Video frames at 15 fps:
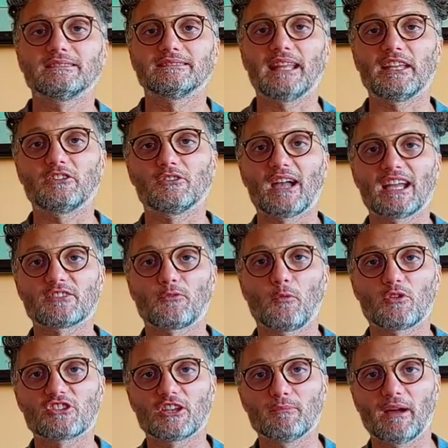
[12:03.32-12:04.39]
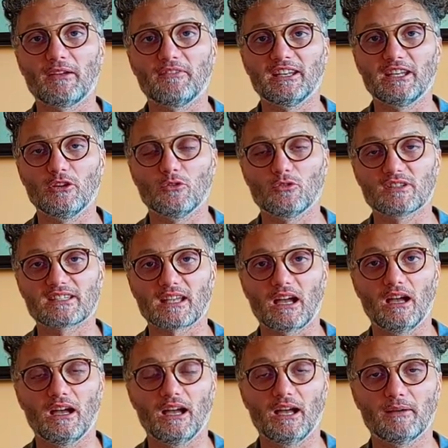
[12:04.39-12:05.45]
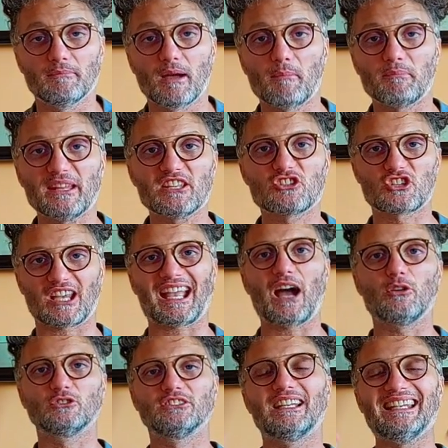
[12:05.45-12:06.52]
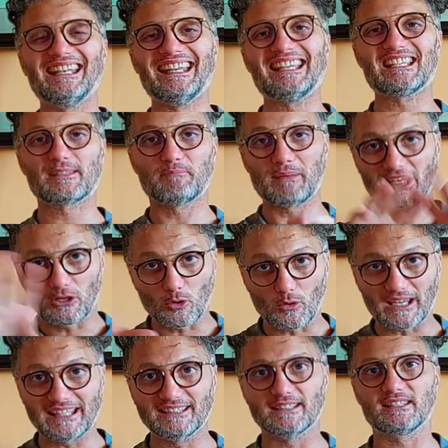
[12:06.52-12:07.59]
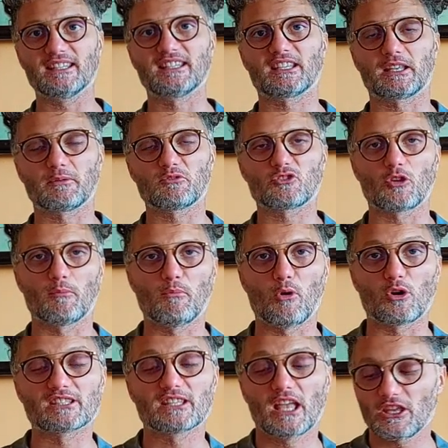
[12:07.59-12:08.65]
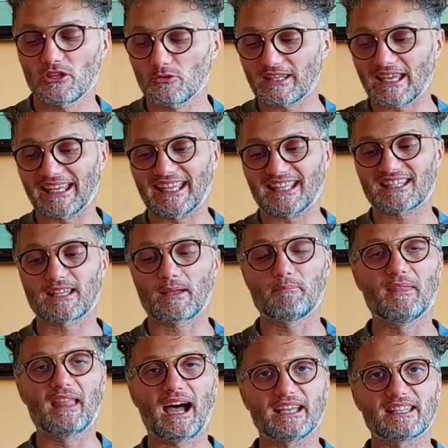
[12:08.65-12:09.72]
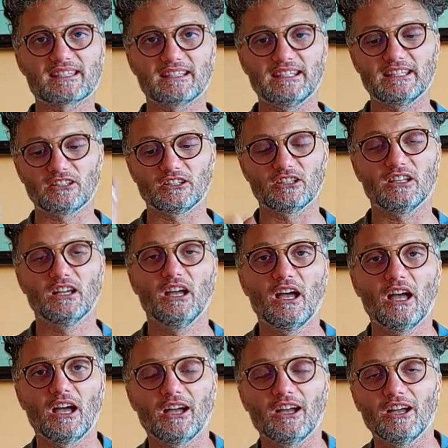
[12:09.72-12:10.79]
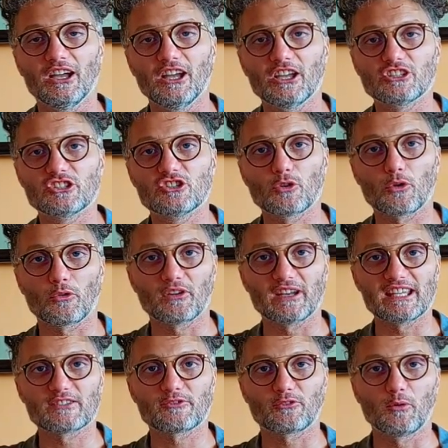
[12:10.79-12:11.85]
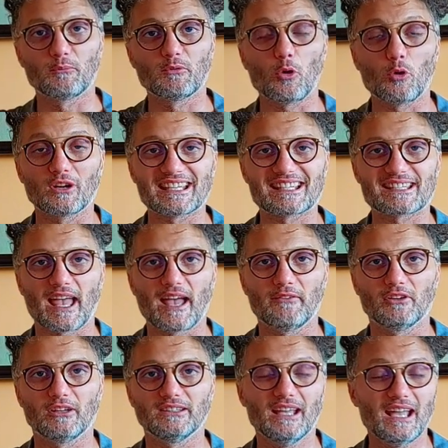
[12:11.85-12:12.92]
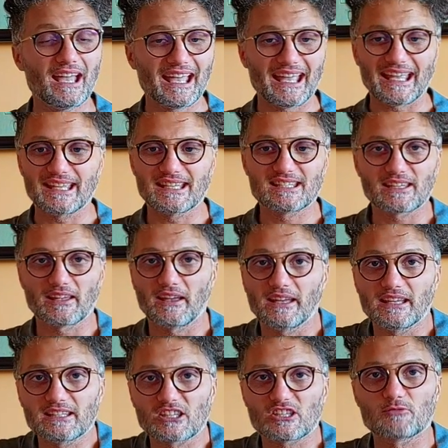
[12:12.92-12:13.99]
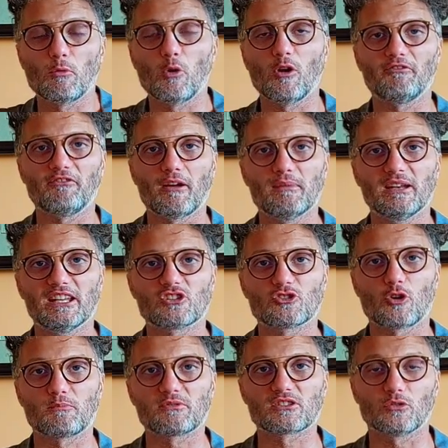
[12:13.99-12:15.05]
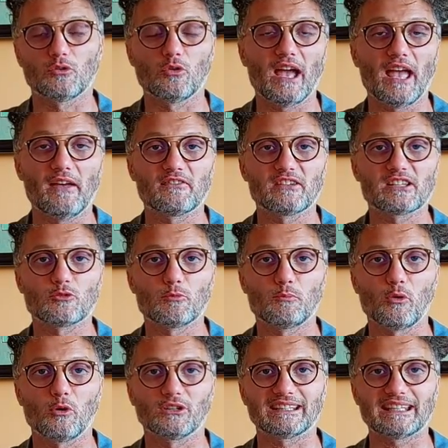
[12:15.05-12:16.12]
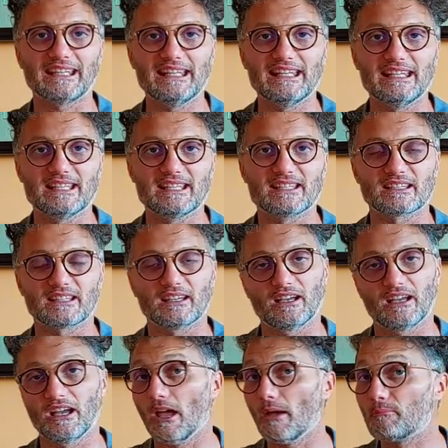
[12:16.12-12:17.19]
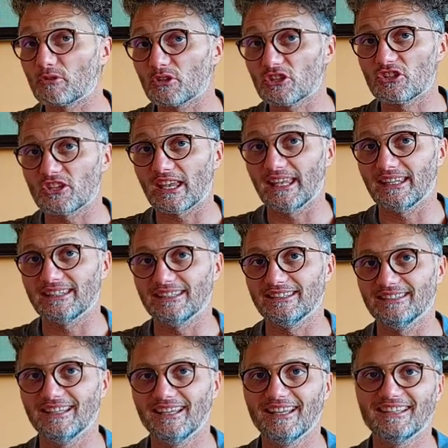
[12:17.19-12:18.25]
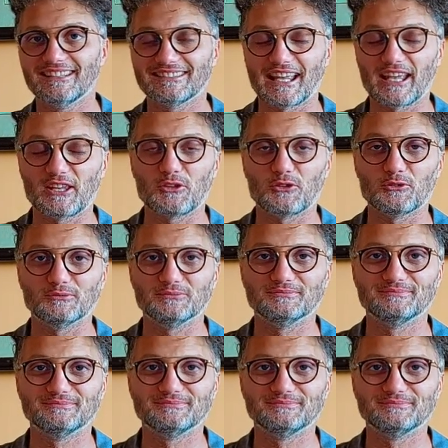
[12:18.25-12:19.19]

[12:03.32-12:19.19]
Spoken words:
Thank you guys for watching my videos. Please check out the links below in the description box. You can get some nice little jewelries from the Onyx Heaven. It's a small family shop, so every support is appreciated. Thank you.